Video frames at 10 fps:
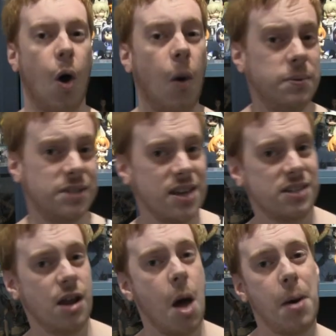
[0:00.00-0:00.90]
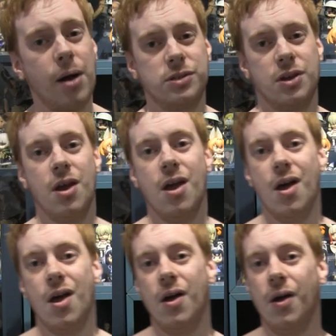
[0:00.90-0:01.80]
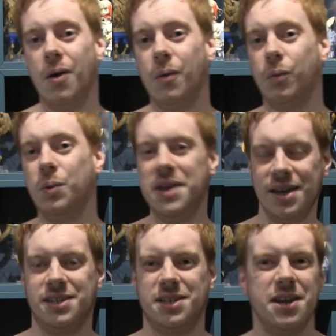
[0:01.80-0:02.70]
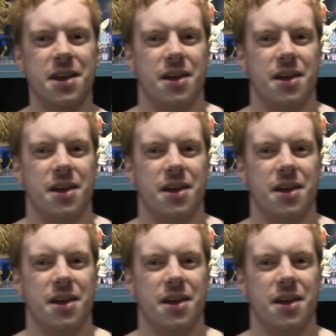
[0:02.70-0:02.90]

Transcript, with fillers: obsessing about her weight.